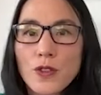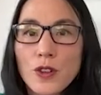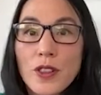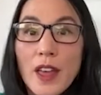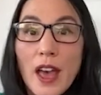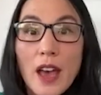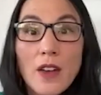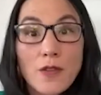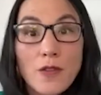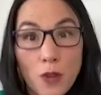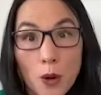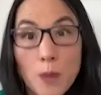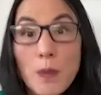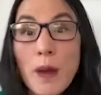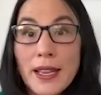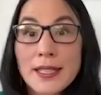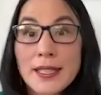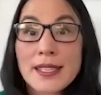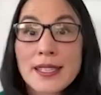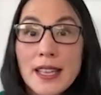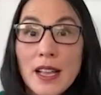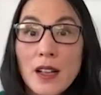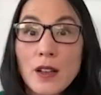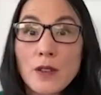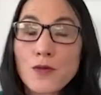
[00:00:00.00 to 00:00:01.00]
that for
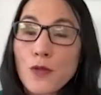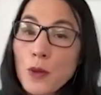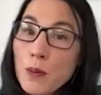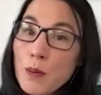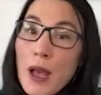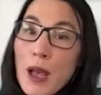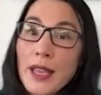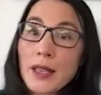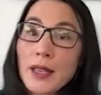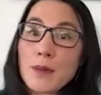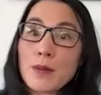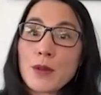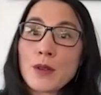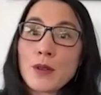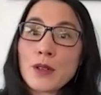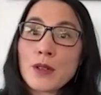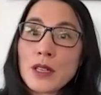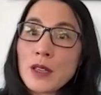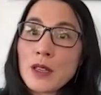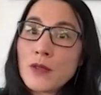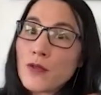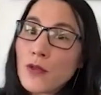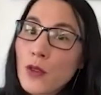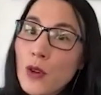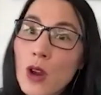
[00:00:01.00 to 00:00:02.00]
myself, for my
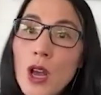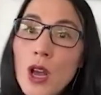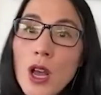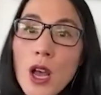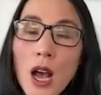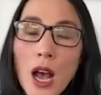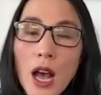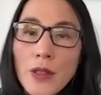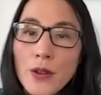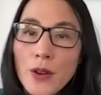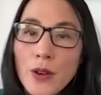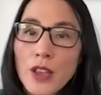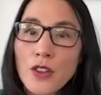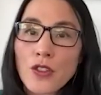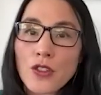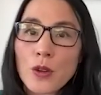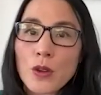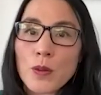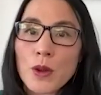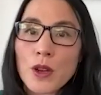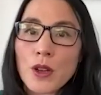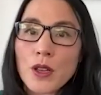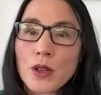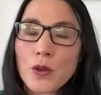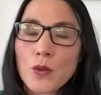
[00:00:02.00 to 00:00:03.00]
community, for other Asian
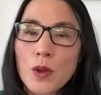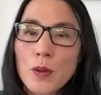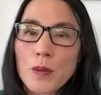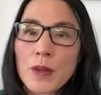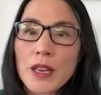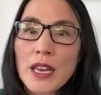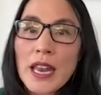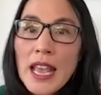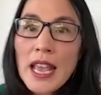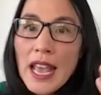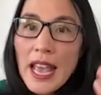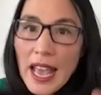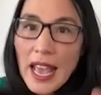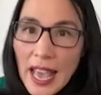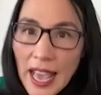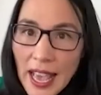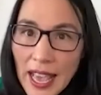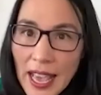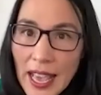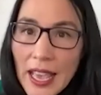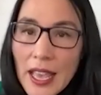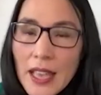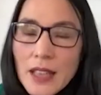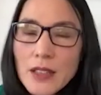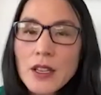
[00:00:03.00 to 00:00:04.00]
American women,
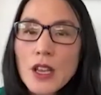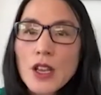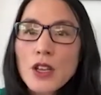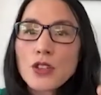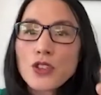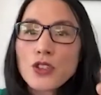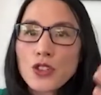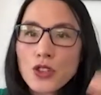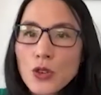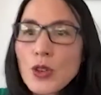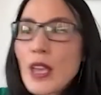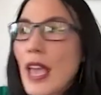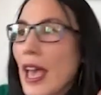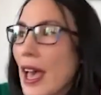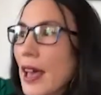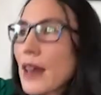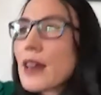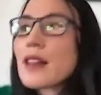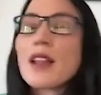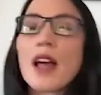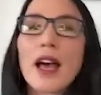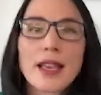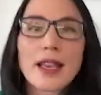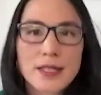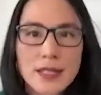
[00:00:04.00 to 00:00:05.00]
and to
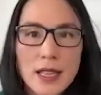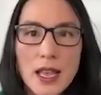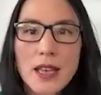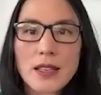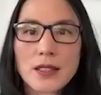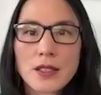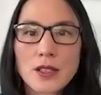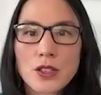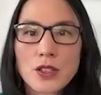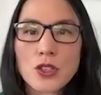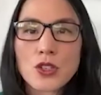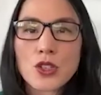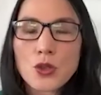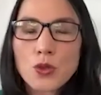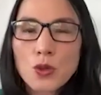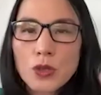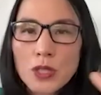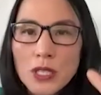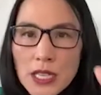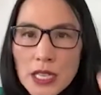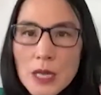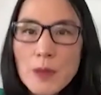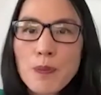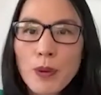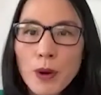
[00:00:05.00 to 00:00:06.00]
catalyze us to do
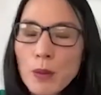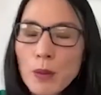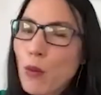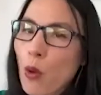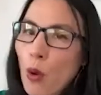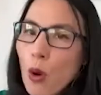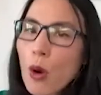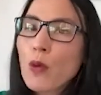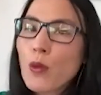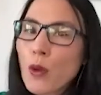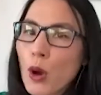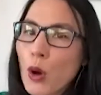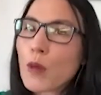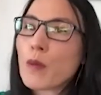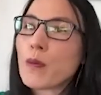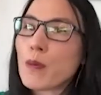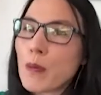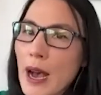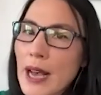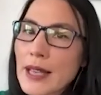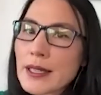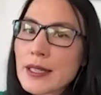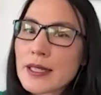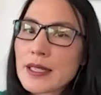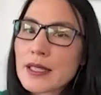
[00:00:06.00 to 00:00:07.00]
deeper, more
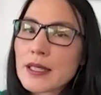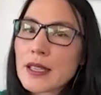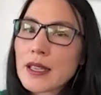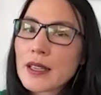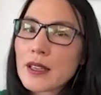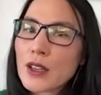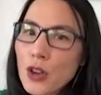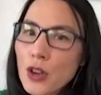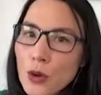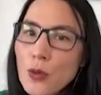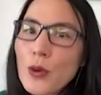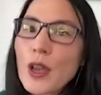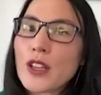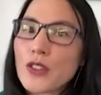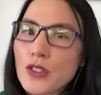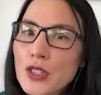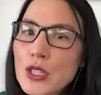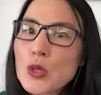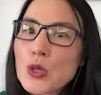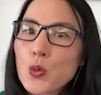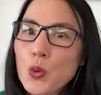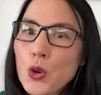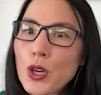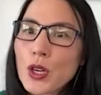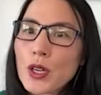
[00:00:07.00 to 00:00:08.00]
robust,
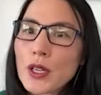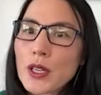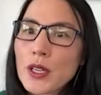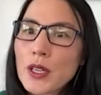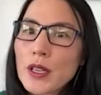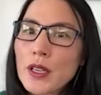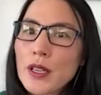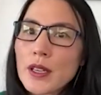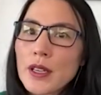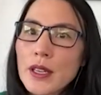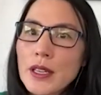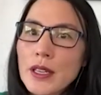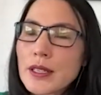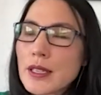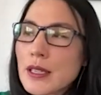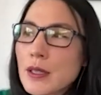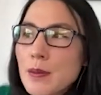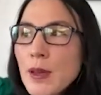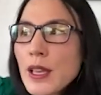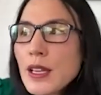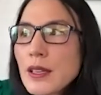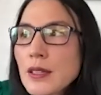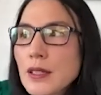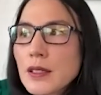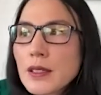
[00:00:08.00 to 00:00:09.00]
courageous work in
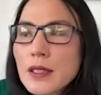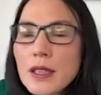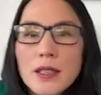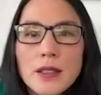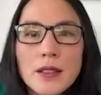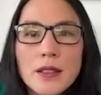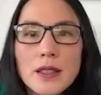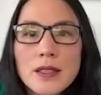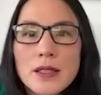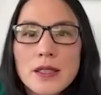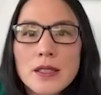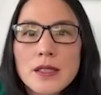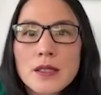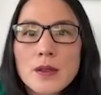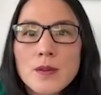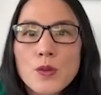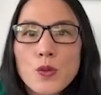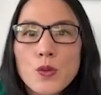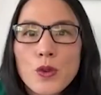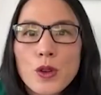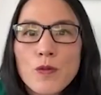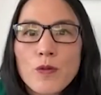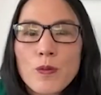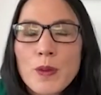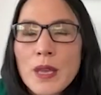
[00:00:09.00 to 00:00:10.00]
dismantling the systems
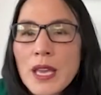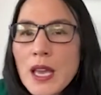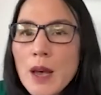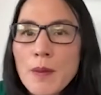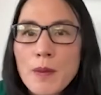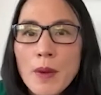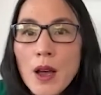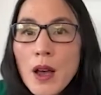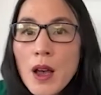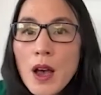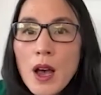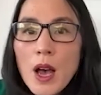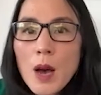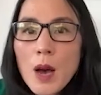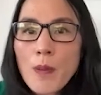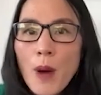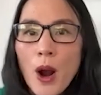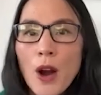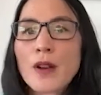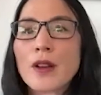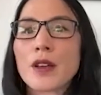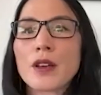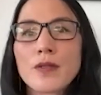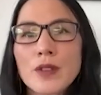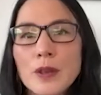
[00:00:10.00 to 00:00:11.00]
we've become a
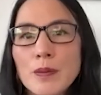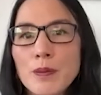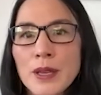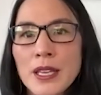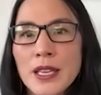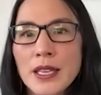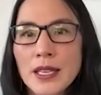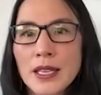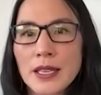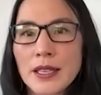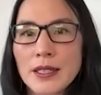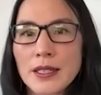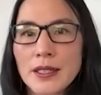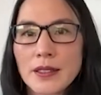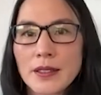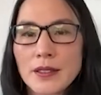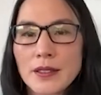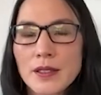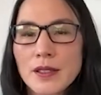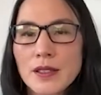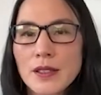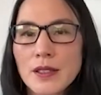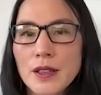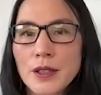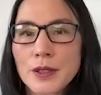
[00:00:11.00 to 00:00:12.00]
part of and being here.
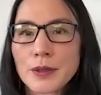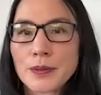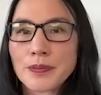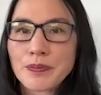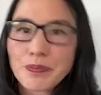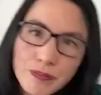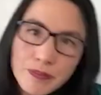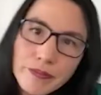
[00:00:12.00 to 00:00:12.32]
So,